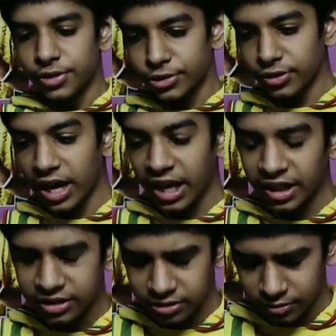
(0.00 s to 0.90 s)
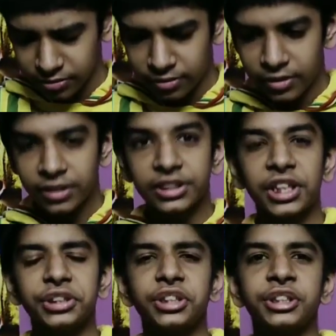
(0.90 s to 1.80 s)
So guys,
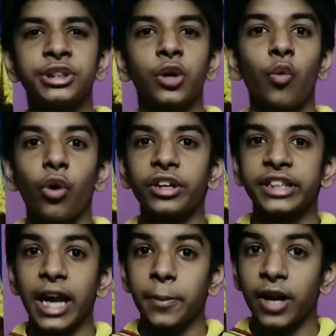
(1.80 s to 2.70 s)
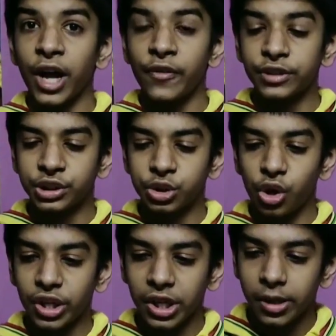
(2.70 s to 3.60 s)
this is the quad camera I was
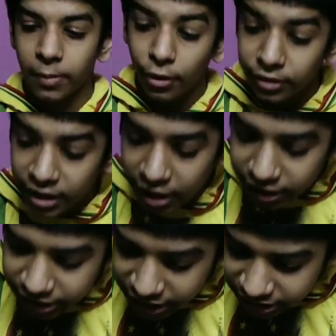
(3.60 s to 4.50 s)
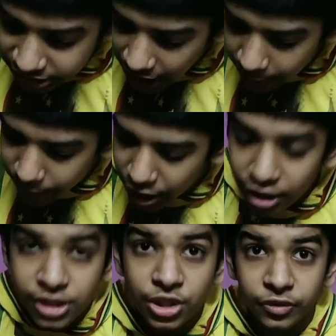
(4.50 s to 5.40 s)
talking about. This camera
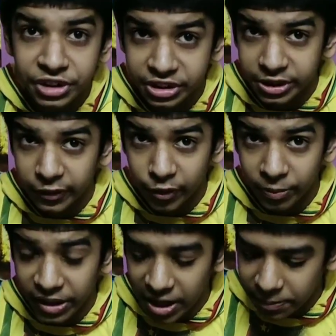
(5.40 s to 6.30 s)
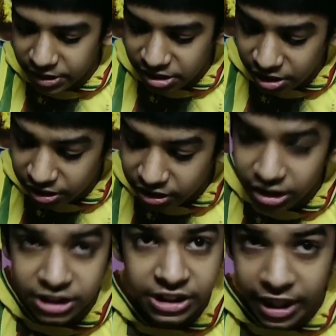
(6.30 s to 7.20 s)
is of 64 megapixel,
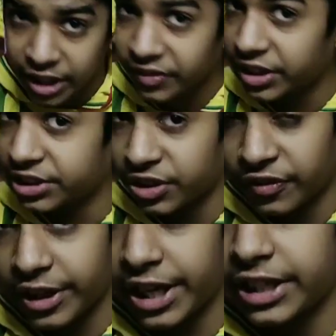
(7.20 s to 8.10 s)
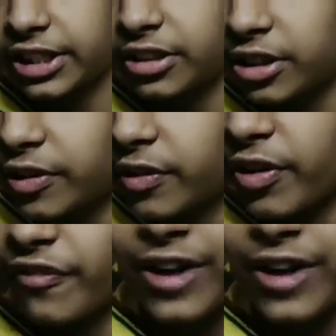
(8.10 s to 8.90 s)
the second one is of 8, the third one of